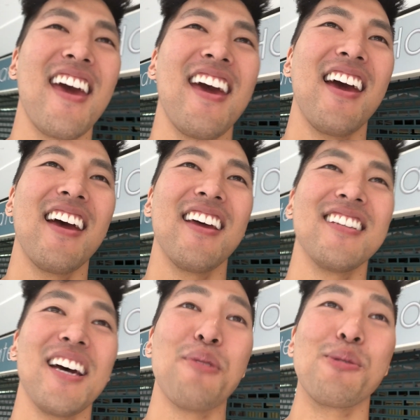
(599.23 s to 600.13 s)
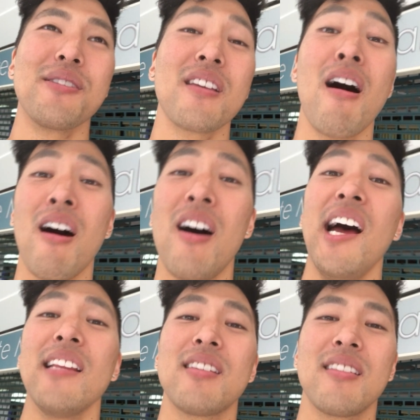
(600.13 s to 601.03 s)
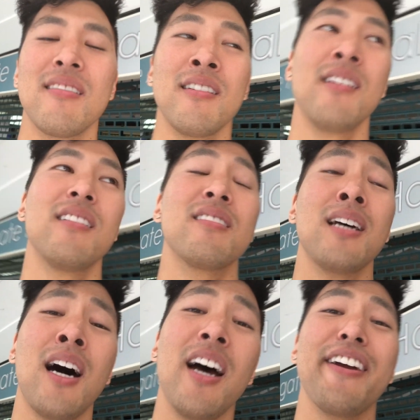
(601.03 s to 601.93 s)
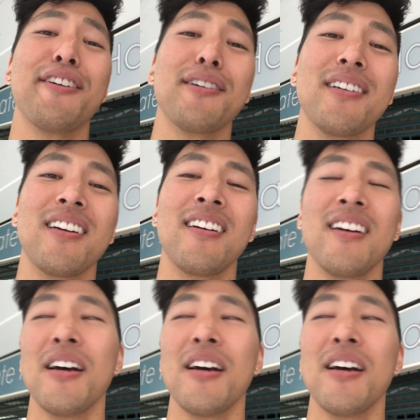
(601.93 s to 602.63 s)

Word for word: and I was hot, tired,